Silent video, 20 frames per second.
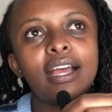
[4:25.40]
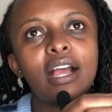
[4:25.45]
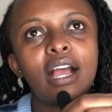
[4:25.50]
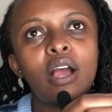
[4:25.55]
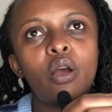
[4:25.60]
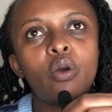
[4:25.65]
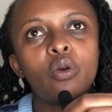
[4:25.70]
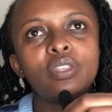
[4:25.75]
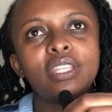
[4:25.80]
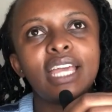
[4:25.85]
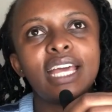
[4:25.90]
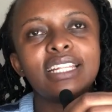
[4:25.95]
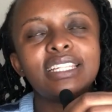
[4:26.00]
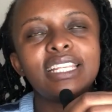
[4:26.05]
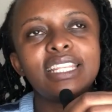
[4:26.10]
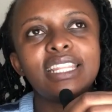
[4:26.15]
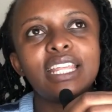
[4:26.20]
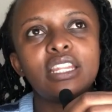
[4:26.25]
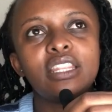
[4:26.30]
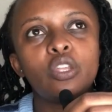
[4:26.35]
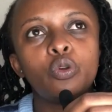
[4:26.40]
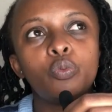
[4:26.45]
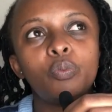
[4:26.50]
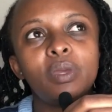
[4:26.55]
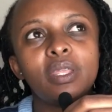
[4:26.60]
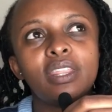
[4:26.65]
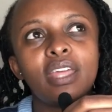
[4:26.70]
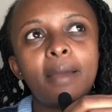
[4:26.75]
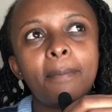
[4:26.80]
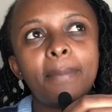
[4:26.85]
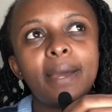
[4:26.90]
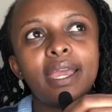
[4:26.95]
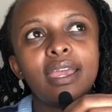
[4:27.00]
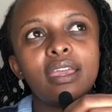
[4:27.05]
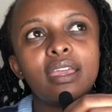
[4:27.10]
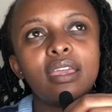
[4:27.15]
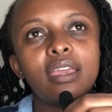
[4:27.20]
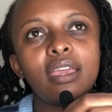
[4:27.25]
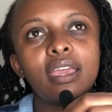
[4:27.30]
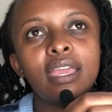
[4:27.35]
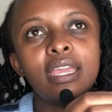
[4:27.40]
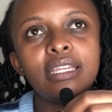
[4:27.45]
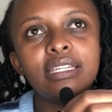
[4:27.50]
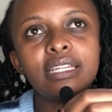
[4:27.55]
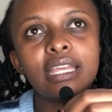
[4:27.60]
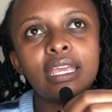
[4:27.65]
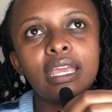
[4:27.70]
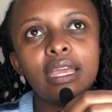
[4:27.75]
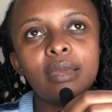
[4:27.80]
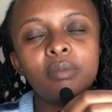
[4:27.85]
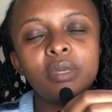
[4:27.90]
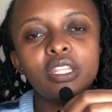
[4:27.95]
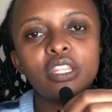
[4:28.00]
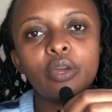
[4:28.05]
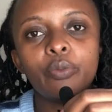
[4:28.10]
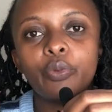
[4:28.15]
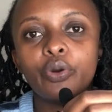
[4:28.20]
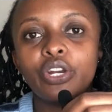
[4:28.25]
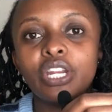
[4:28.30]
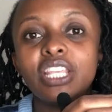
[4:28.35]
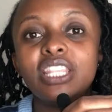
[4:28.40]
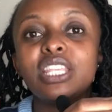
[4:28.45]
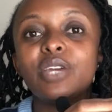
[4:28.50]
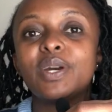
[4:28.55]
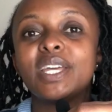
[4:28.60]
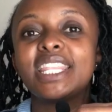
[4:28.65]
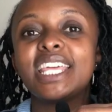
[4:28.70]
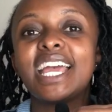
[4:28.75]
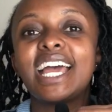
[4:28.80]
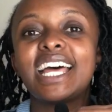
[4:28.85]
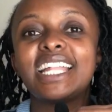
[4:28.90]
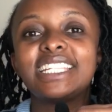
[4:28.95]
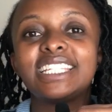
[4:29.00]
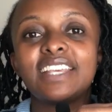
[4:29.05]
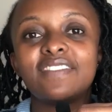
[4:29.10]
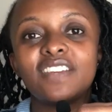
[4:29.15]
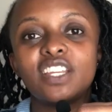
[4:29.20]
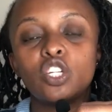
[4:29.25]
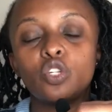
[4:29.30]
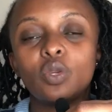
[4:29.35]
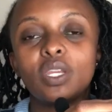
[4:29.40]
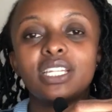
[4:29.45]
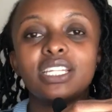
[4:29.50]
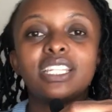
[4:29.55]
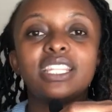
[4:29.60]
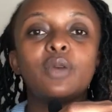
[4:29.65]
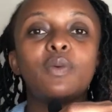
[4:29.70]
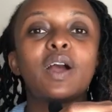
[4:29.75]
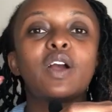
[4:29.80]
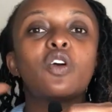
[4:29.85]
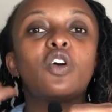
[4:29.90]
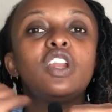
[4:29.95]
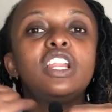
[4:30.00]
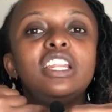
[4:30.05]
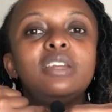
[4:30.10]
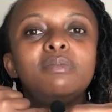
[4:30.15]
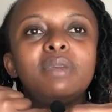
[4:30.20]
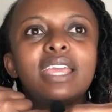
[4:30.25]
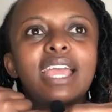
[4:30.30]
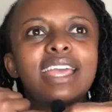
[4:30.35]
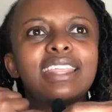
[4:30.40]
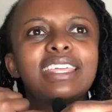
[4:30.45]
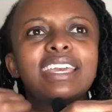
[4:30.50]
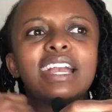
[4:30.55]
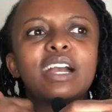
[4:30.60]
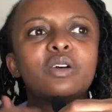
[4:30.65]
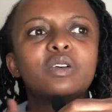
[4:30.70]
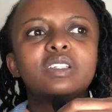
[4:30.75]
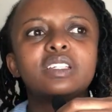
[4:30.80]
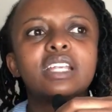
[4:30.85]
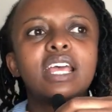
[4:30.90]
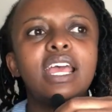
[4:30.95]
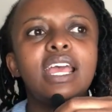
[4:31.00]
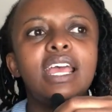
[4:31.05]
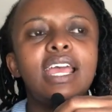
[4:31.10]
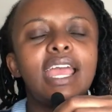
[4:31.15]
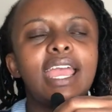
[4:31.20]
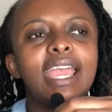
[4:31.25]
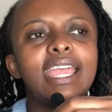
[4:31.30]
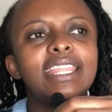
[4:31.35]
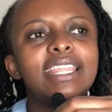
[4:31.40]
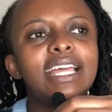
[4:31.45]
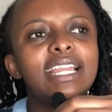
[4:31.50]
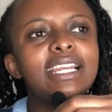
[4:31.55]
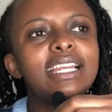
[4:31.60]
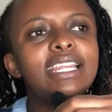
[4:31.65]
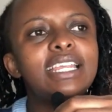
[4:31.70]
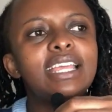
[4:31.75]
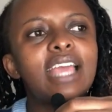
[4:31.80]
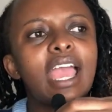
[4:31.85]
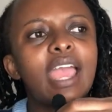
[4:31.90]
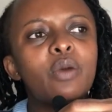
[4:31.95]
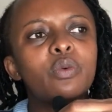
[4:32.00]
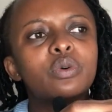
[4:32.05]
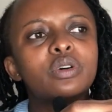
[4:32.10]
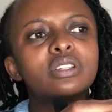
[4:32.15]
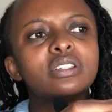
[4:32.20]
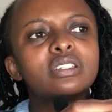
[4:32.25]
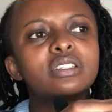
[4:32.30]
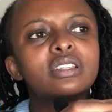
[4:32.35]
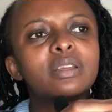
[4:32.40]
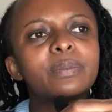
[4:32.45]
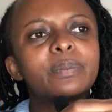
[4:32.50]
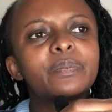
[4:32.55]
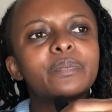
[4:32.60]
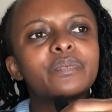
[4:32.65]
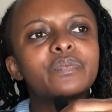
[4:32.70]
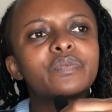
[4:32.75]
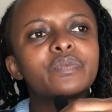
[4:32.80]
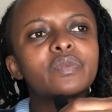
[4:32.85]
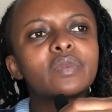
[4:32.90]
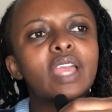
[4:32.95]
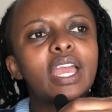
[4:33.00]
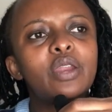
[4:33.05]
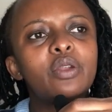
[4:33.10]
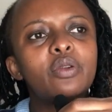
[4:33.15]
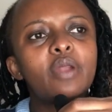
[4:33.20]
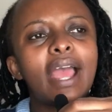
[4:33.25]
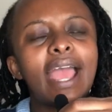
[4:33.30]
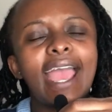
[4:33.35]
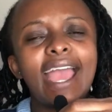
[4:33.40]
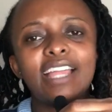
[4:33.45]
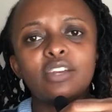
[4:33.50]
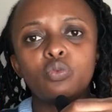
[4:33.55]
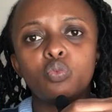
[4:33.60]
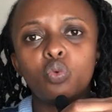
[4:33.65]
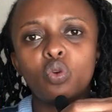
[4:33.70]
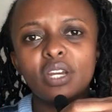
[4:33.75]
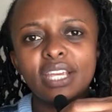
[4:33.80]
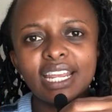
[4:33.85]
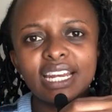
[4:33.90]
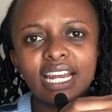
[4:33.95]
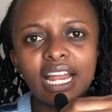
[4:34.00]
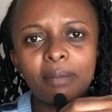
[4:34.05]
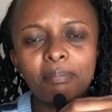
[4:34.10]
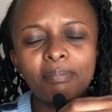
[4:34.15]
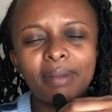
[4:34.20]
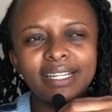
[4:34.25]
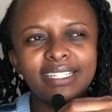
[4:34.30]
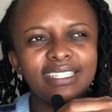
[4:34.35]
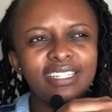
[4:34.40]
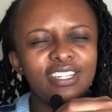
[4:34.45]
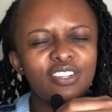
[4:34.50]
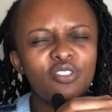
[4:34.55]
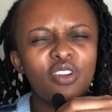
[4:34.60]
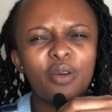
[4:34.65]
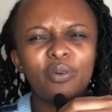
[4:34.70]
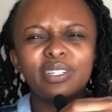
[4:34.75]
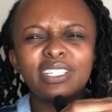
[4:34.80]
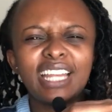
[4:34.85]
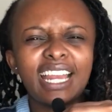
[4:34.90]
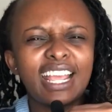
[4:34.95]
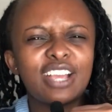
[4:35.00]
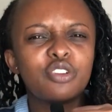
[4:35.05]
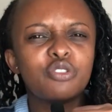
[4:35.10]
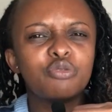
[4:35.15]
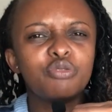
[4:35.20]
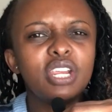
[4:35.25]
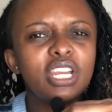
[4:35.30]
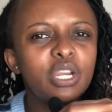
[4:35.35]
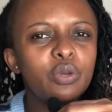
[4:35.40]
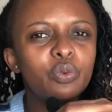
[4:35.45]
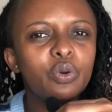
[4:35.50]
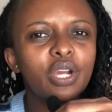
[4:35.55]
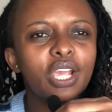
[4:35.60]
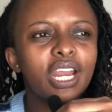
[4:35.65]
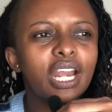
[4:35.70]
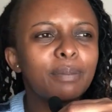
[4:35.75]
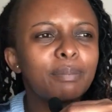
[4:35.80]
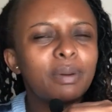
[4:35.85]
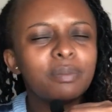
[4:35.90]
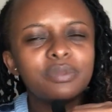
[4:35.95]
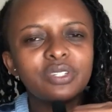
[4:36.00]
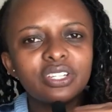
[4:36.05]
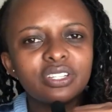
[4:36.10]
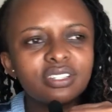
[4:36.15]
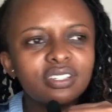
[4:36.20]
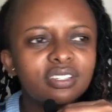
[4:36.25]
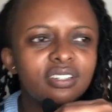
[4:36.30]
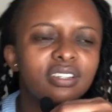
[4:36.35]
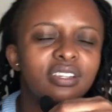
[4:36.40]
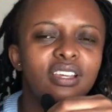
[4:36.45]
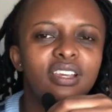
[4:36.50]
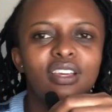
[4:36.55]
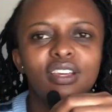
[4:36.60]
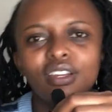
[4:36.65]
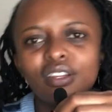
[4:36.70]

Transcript: They had said that they'll be there by 8 a.m. in the morning. They were there at 7:20. They were calling me. I think I was either I had woken up, but you know, I wasn't like really woken up. I'm just,